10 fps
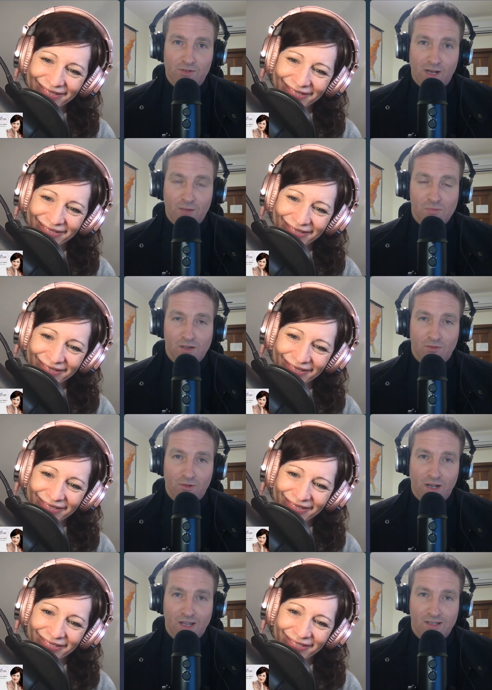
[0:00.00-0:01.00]
Speaker 1: also not be
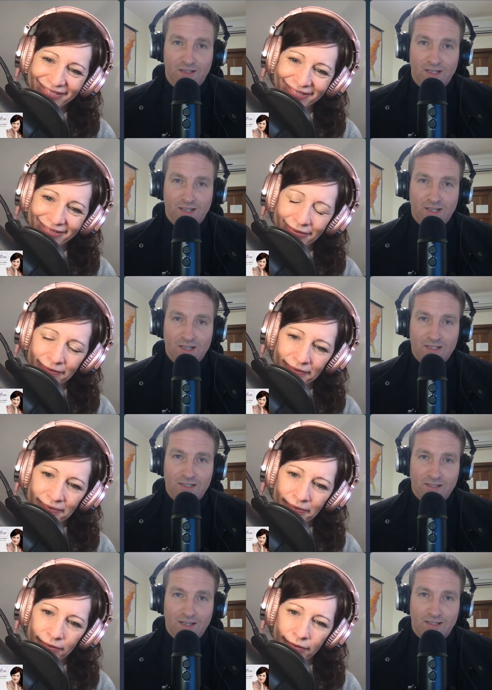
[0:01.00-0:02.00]
afraid
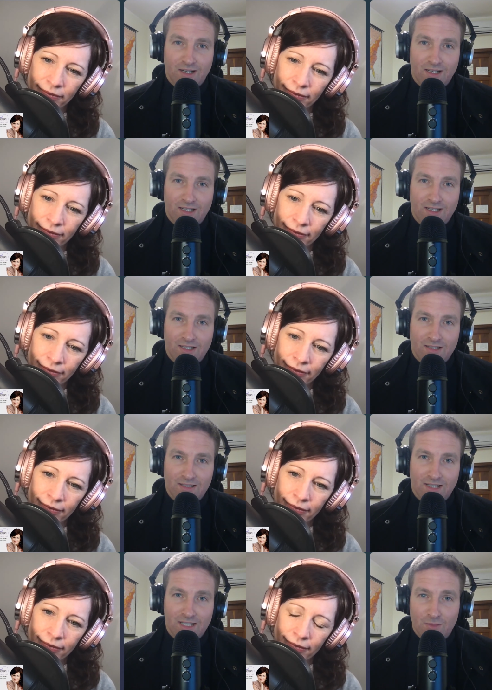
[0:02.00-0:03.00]
to let God in,
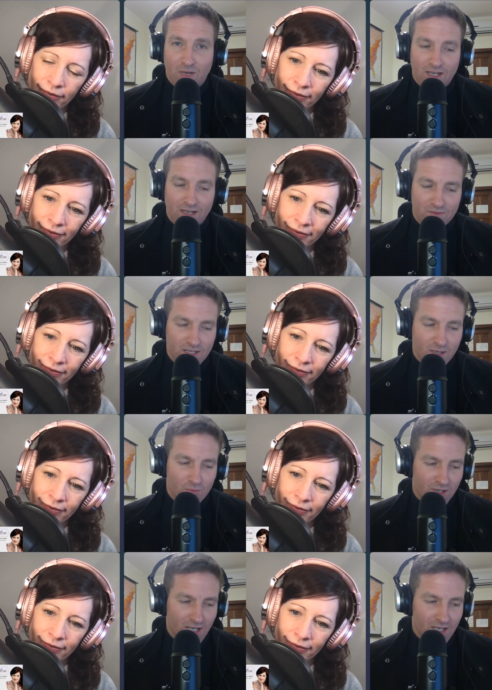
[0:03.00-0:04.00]
that He might have the
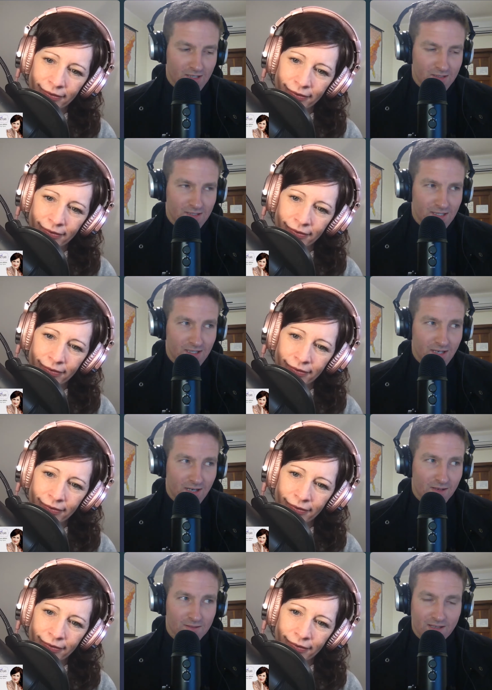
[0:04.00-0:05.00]
upper hand in
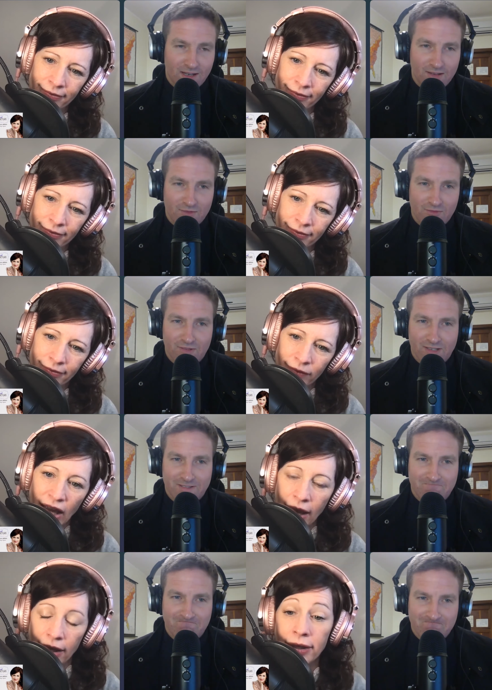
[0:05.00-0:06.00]
our life.
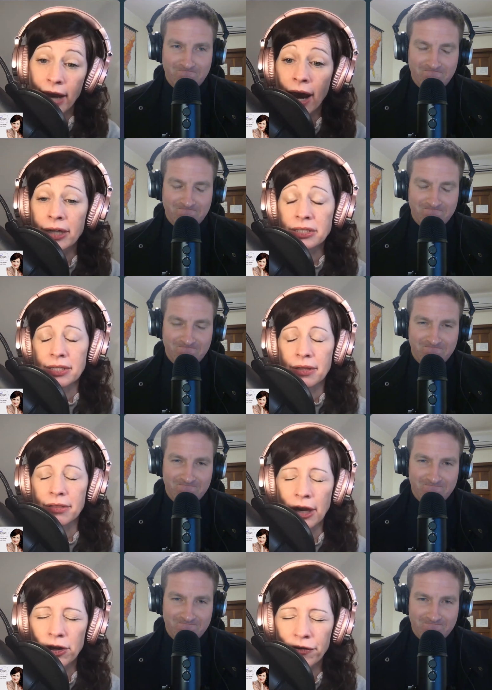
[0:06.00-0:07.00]
Speaker 2: Yes.
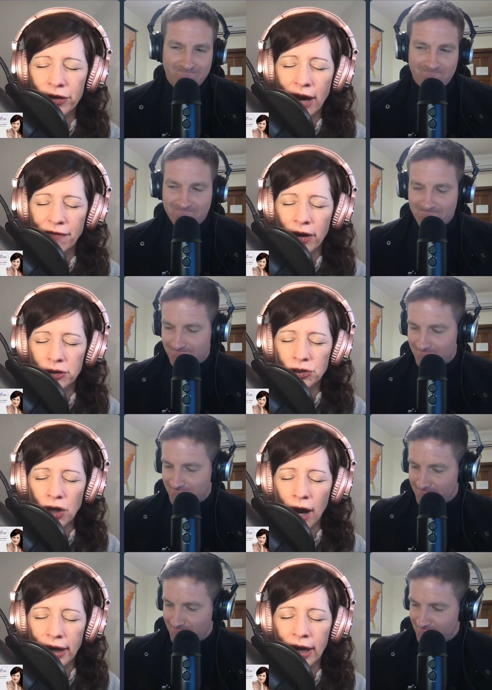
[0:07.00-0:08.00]
Thank you for that, Father
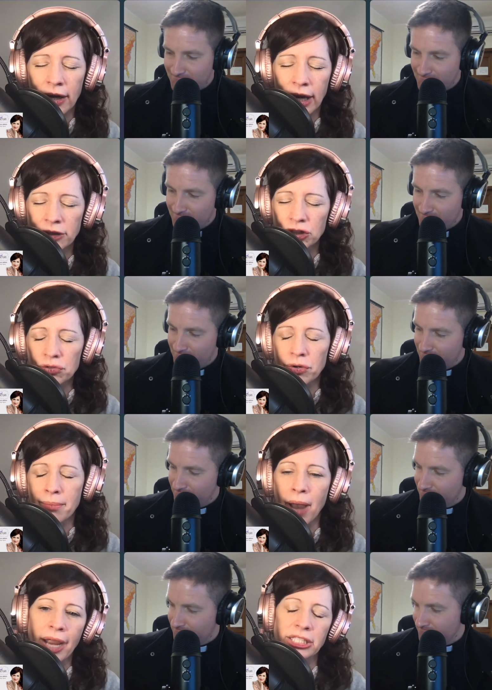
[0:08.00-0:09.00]
Jon. And it just
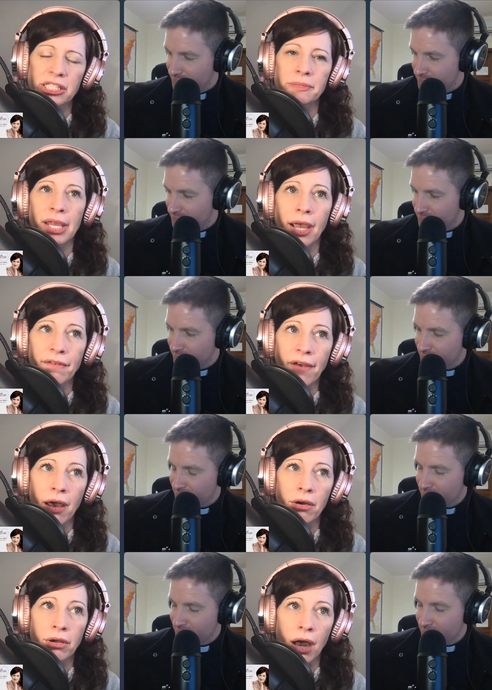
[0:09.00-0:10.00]
reminds me of
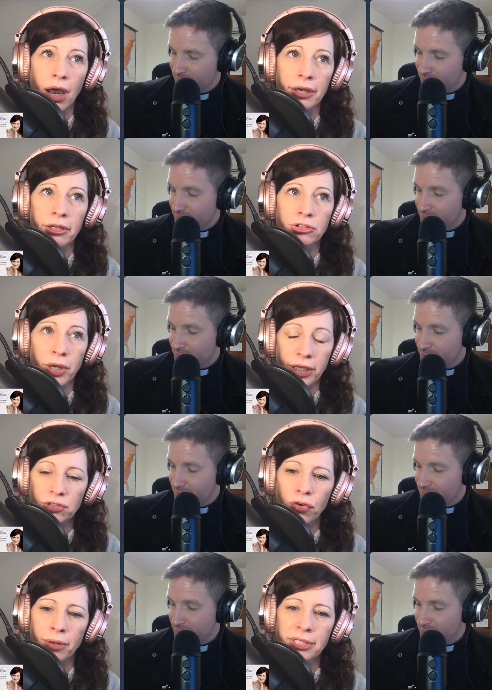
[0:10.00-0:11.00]
how God transforms